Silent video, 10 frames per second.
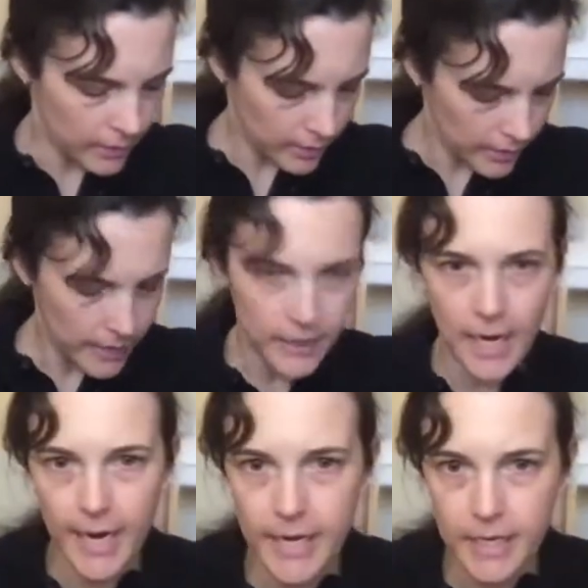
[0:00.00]
a lot of the
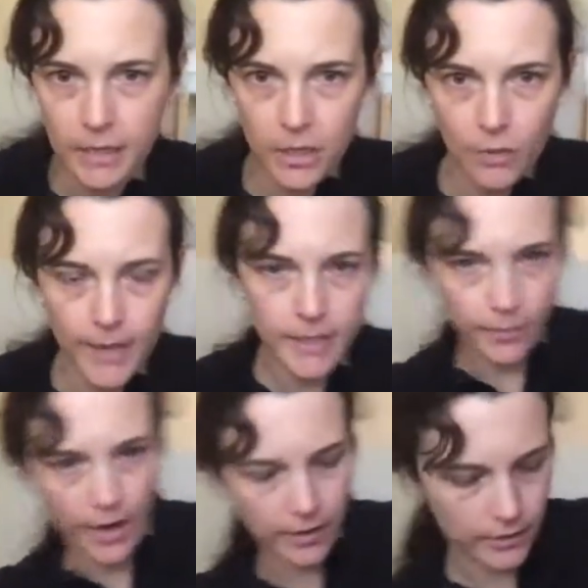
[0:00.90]
Canadian and US
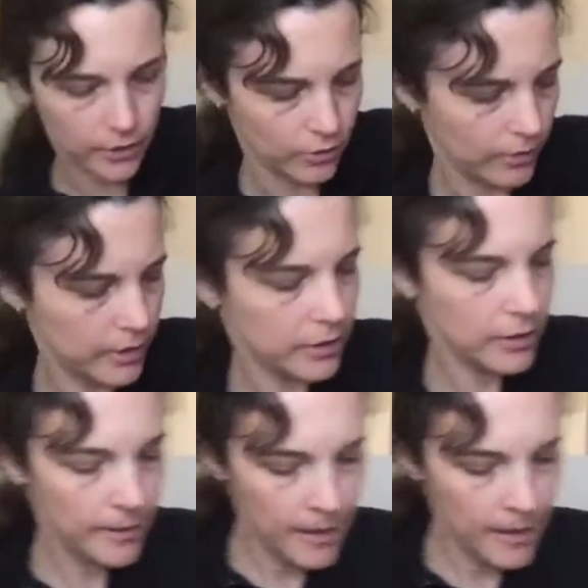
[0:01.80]
brands do it.